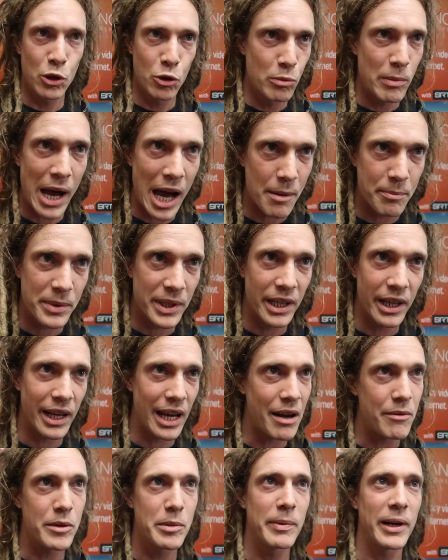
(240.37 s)
boom
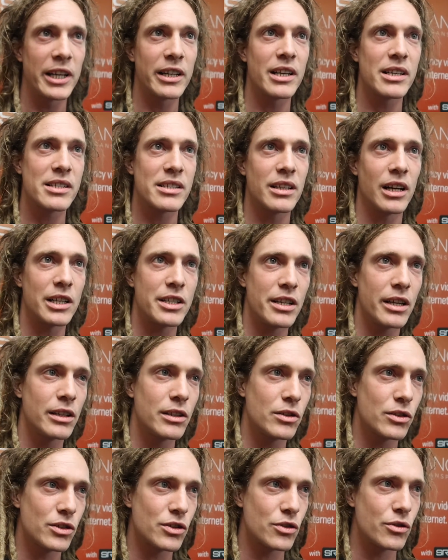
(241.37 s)
happening, everybody is
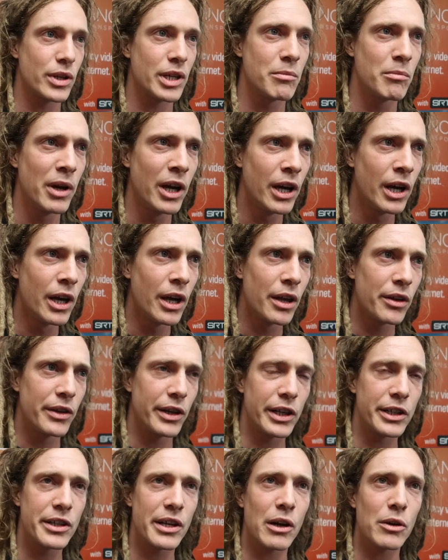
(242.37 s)
starting to stream.
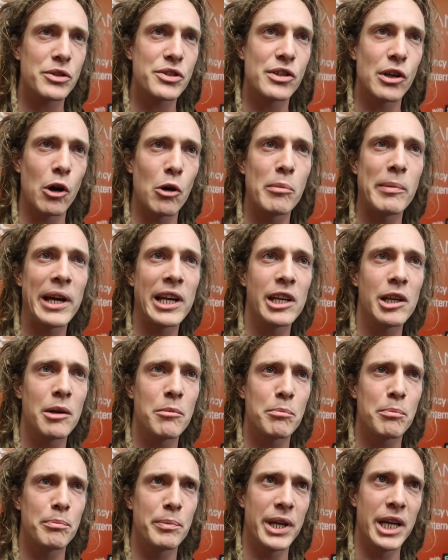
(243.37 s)
There are now so
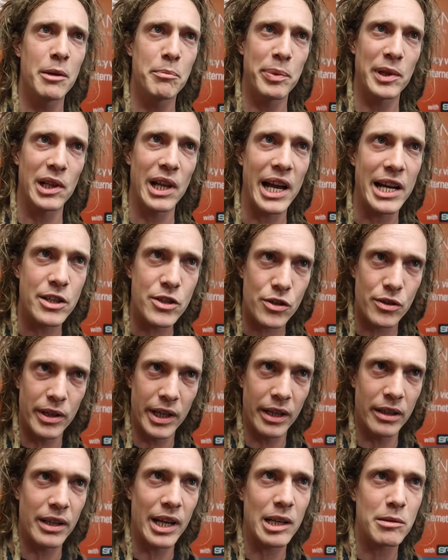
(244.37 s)
many people
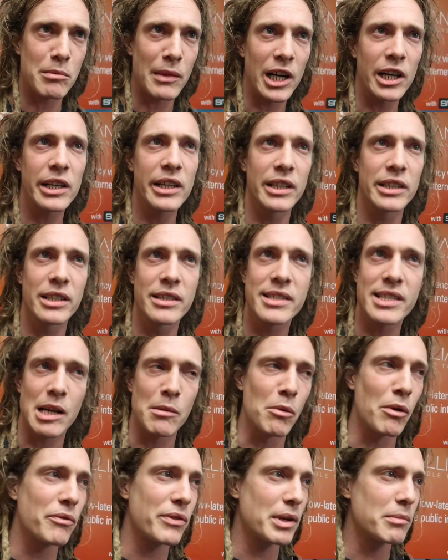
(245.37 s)
entering that market, and
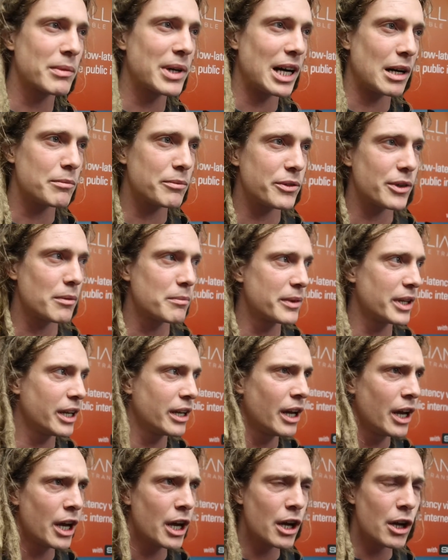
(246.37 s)
some of them come from
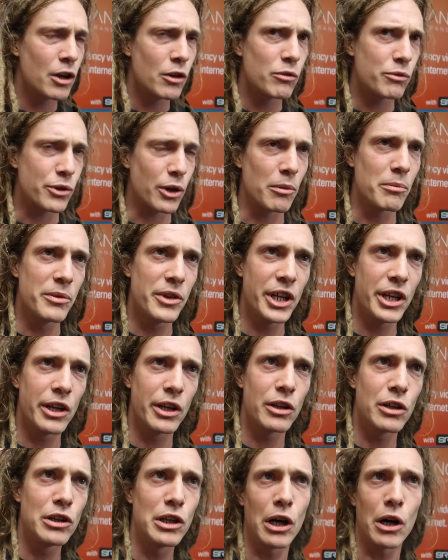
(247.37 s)

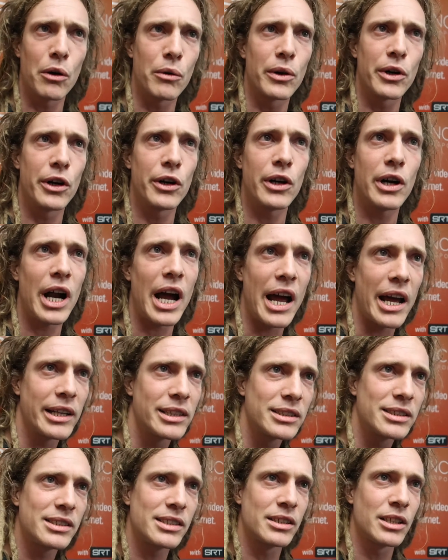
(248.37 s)
the lower
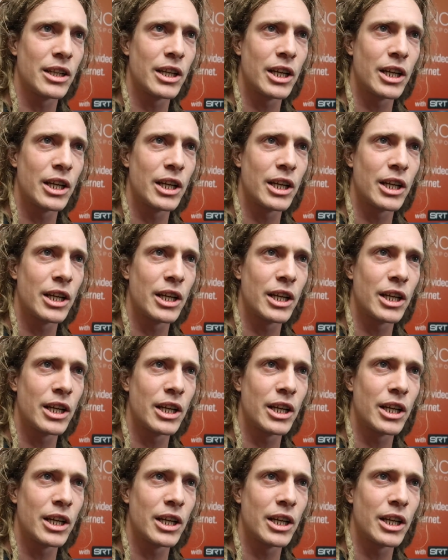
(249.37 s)
end